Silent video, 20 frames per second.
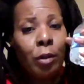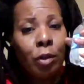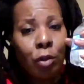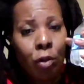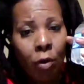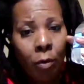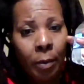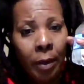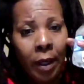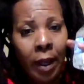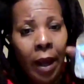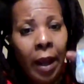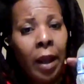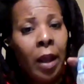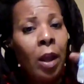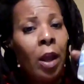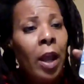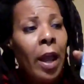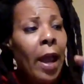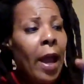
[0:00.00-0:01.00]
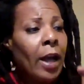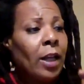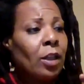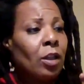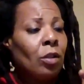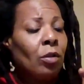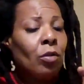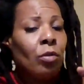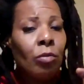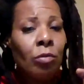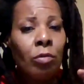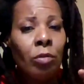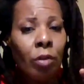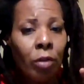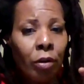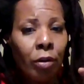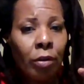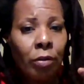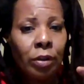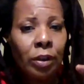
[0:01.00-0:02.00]
told me that as a little
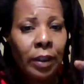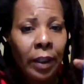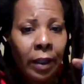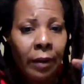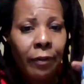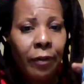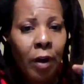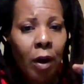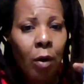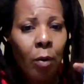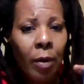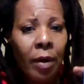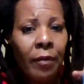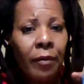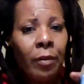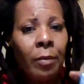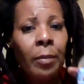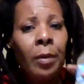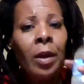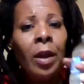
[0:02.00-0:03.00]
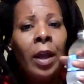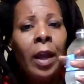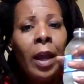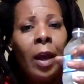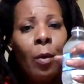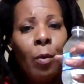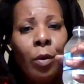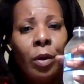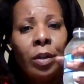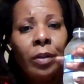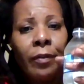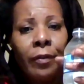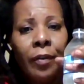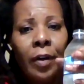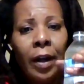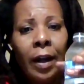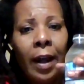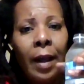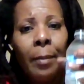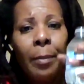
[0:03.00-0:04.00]
girl, stay the fuck away from them. And what the
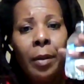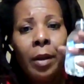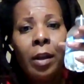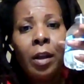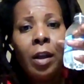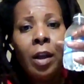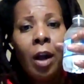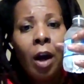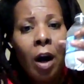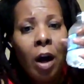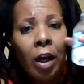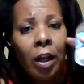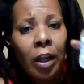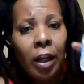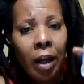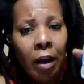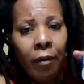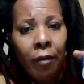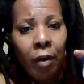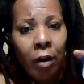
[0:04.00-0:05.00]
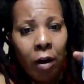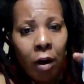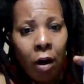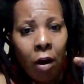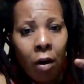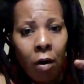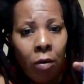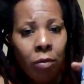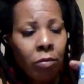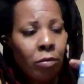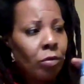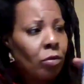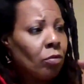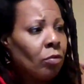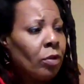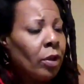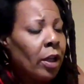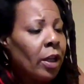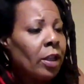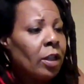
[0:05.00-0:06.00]
fuck happened? A year ago, 2
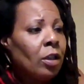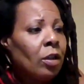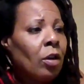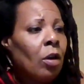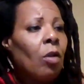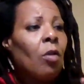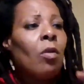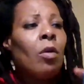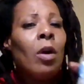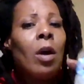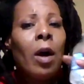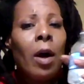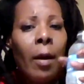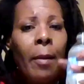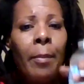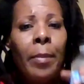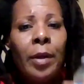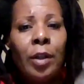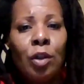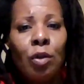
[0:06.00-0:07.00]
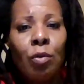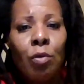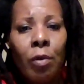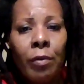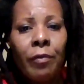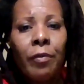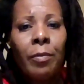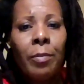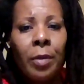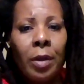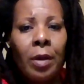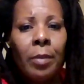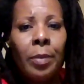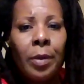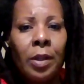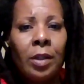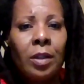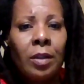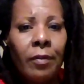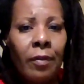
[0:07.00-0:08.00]
years ago, a bitch offered me a
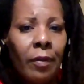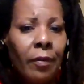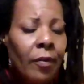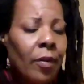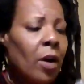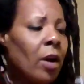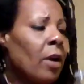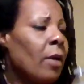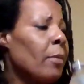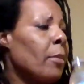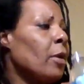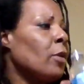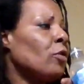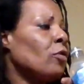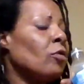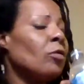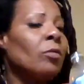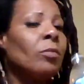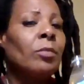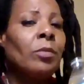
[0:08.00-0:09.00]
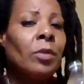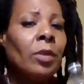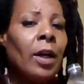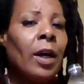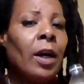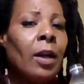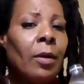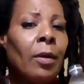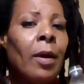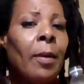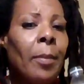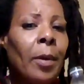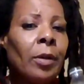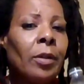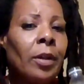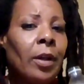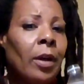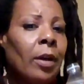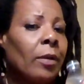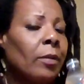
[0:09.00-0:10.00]
piece of a fucking mushroom. How about
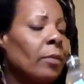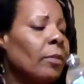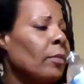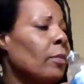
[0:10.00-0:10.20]
that?